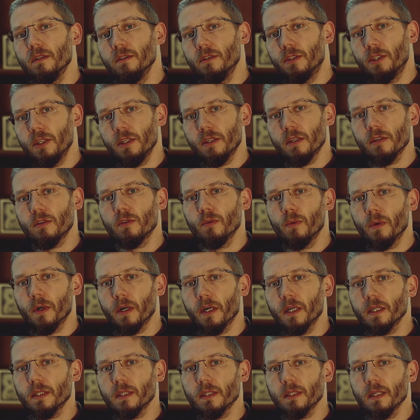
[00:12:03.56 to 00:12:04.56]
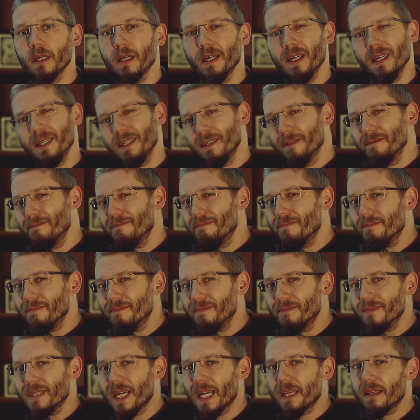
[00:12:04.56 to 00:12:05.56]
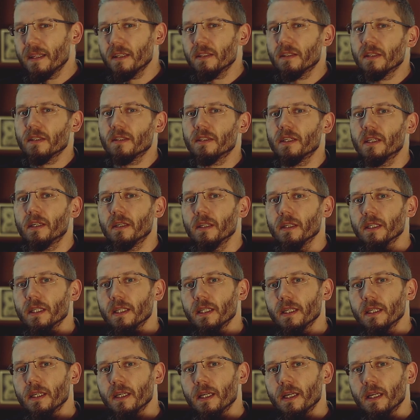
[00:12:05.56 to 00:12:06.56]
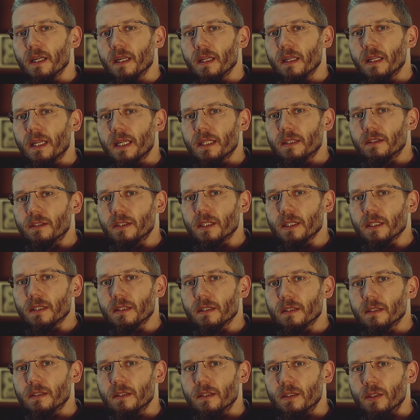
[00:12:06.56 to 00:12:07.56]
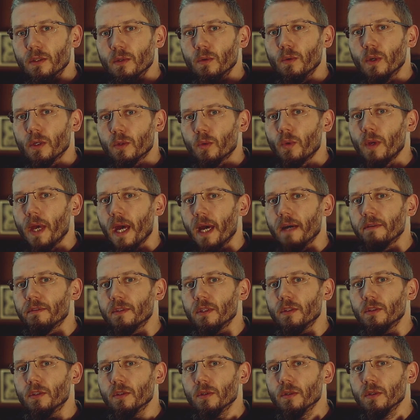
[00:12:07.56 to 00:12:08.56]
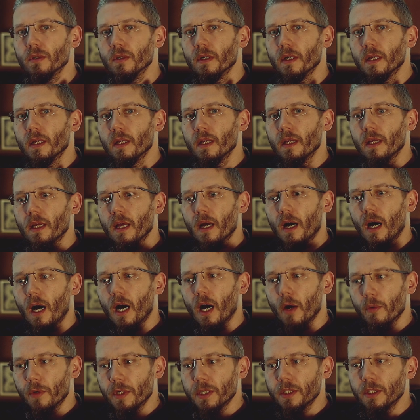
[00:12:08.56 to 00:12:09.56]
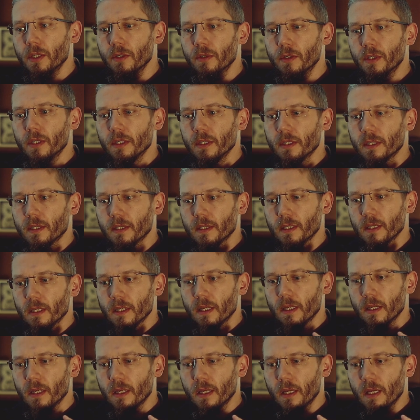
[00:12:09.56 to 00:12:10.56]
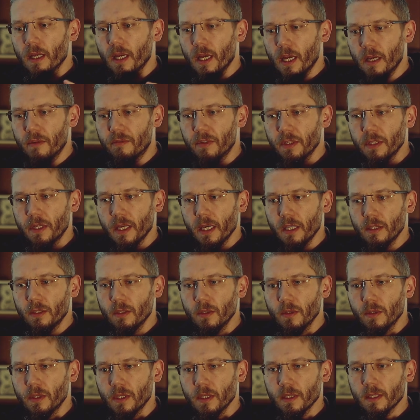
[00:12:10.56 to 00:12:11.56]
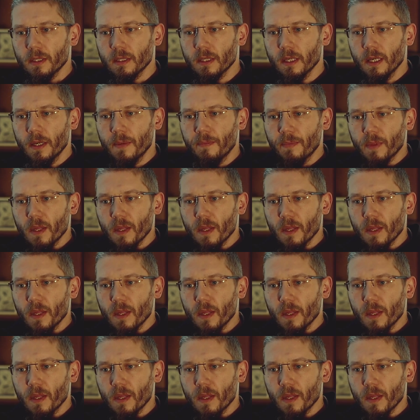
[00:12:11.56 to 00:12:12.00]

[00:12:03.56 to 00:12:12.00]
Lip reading: Jesus' words? Not necessarily. Let's just do what we have to do, our duties, everyday duties,